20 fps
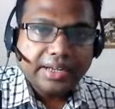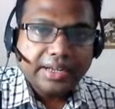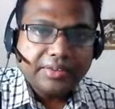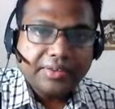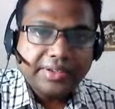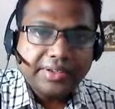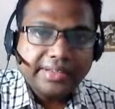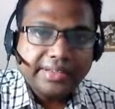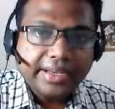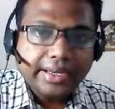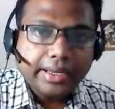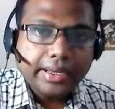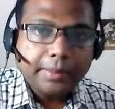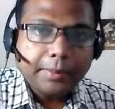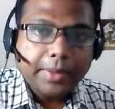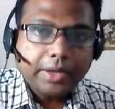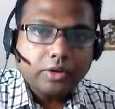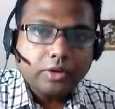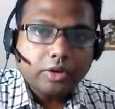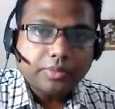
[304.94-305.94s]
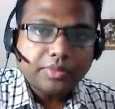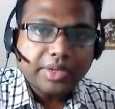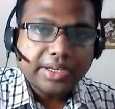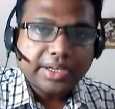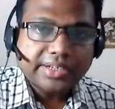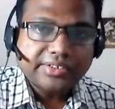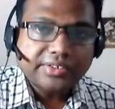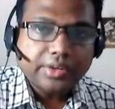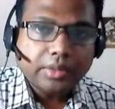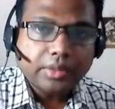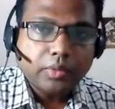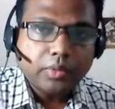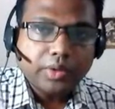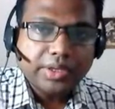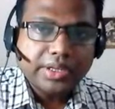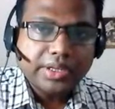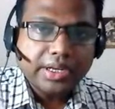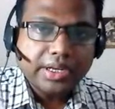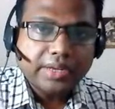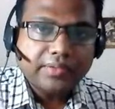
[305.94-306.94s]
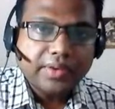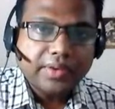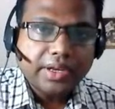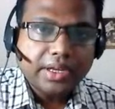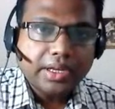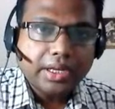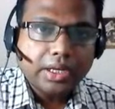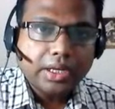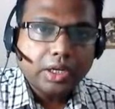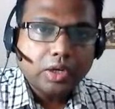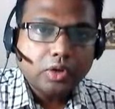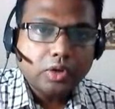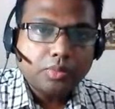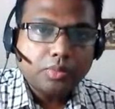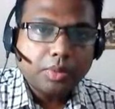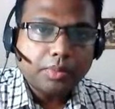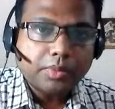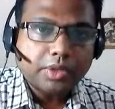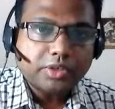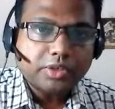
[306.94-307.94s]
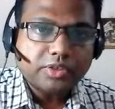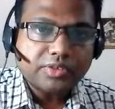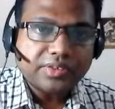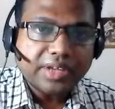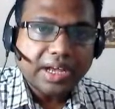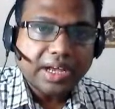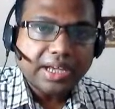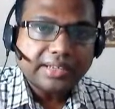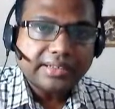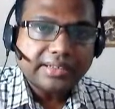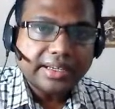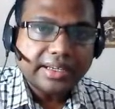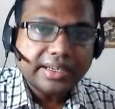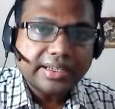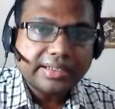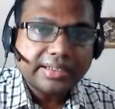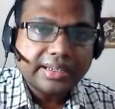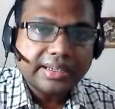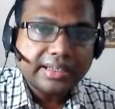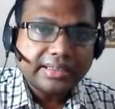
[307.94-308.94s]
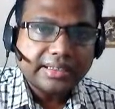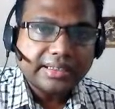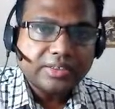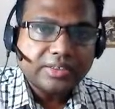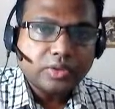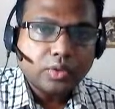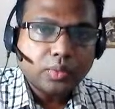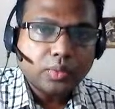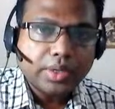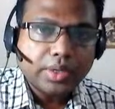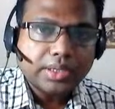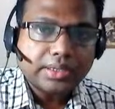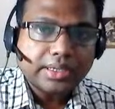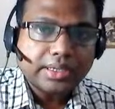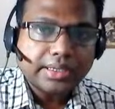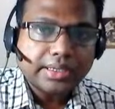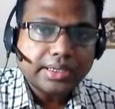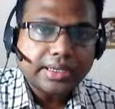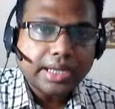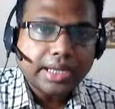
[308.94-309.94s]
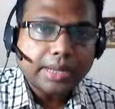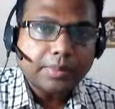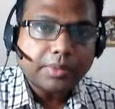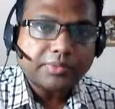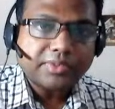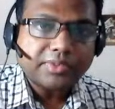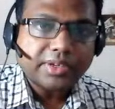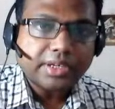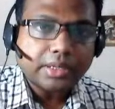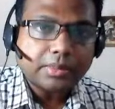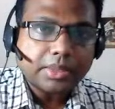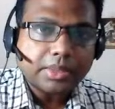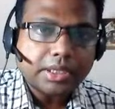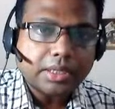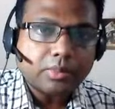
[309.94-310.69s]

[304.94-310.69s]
the risk and impact of the extreme weather even in include population size, age, health issue, wealth, and the type of settlement.